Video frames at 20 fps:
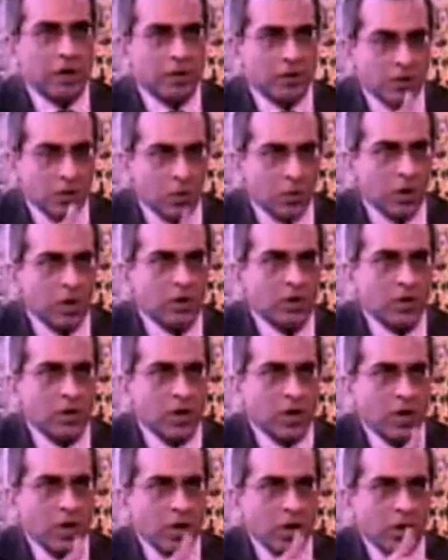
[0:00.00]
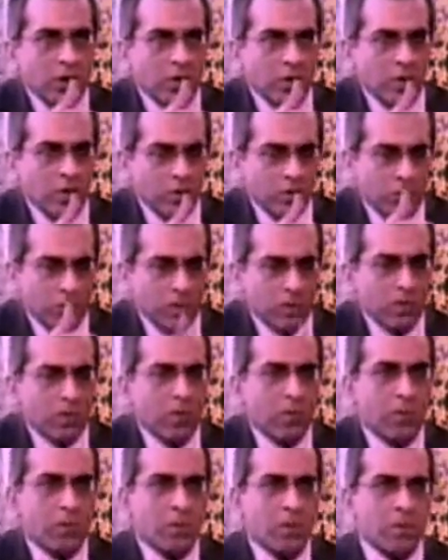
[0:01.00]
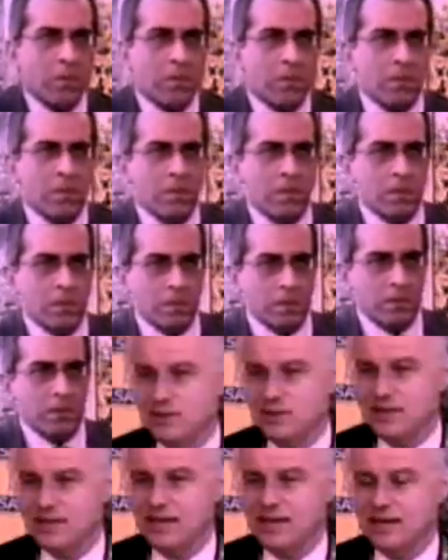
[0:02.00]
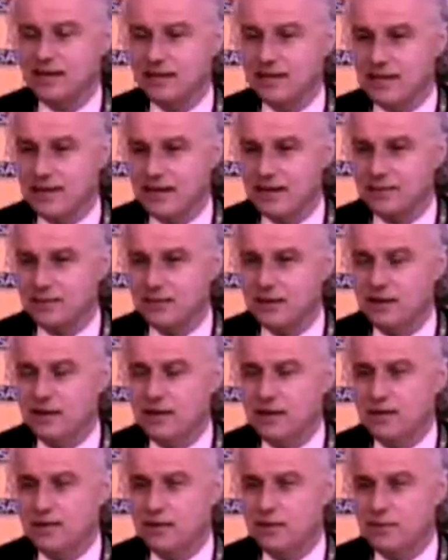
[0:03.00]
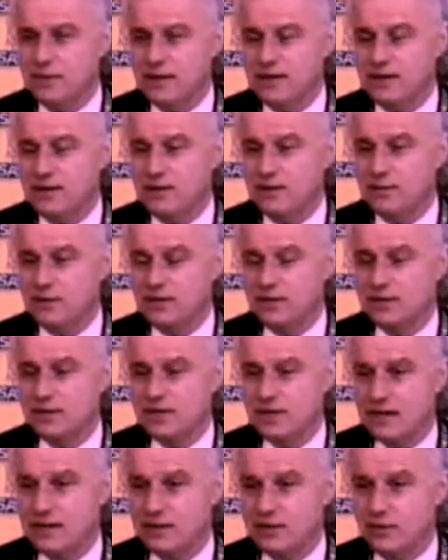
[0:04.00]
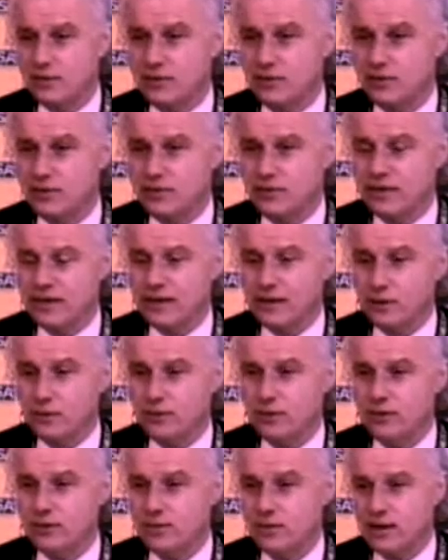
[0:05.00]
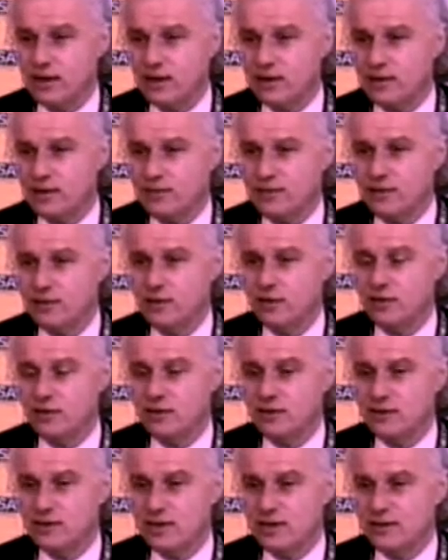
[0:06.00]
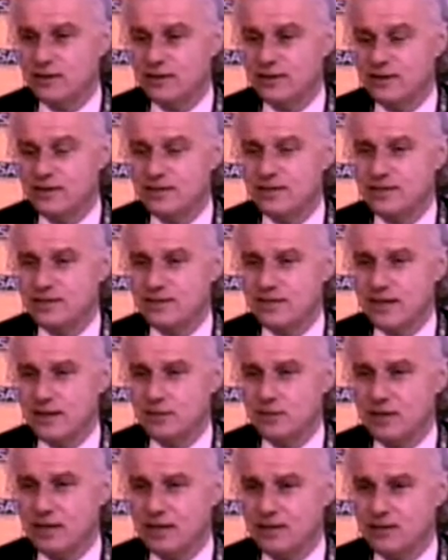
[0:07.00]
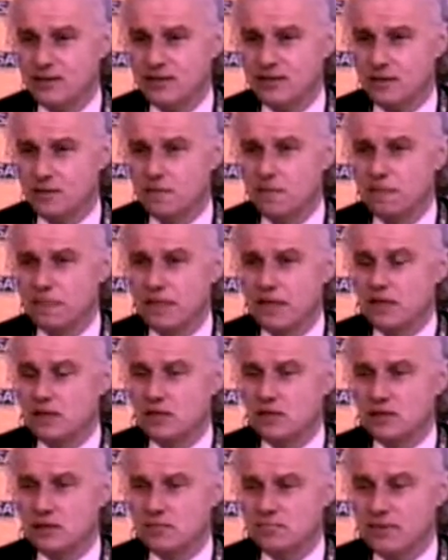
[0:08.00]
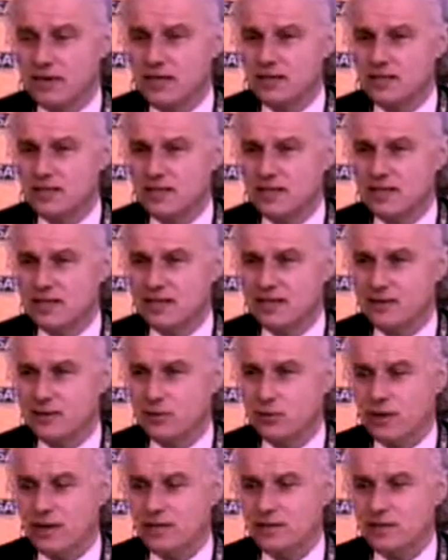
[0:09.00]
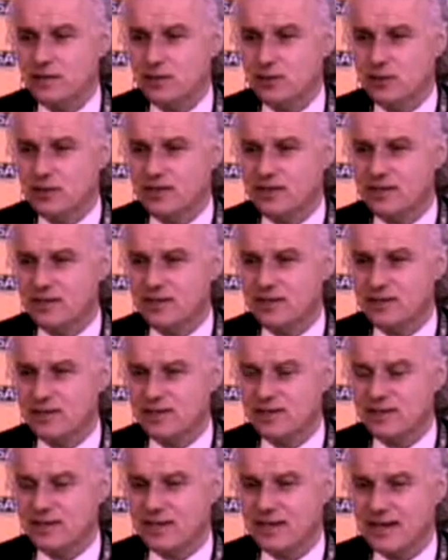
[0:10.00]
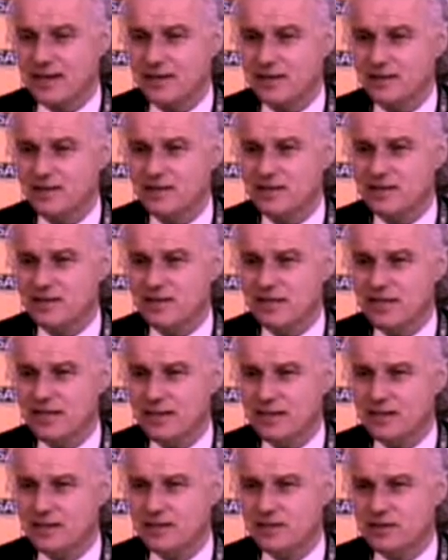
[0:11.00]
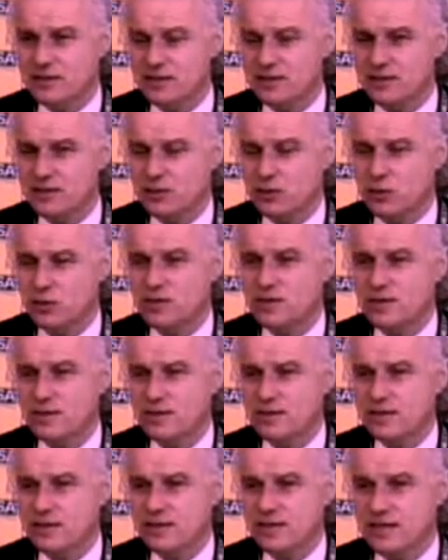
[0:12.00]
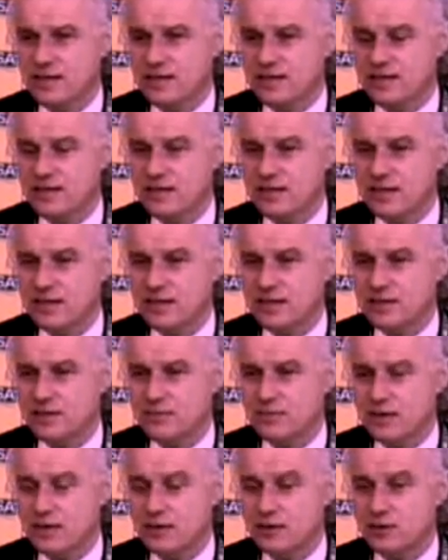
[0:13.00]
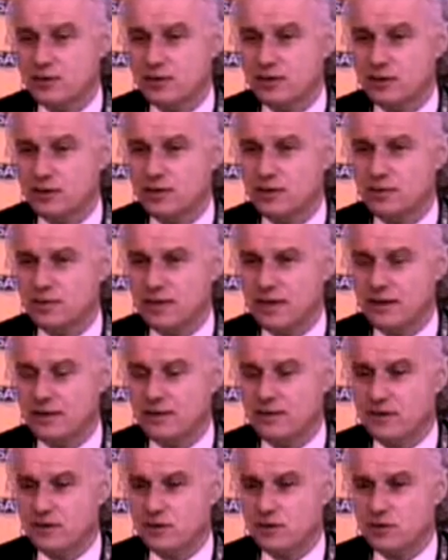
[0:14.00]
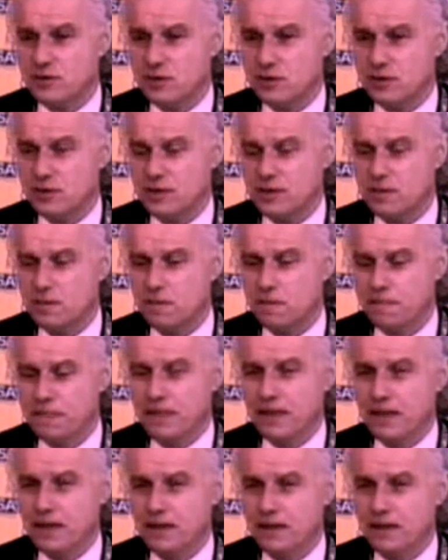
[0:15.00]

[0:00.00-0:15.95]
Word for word: Uh, so what? Well, yeah, the longer they take to get to the end game, the bigger the risk that the, the healthy part of the eurozone is contaminated. So basically, the way to look at this is again the disease. The, the cause of the disease is monetary union without fiscal union.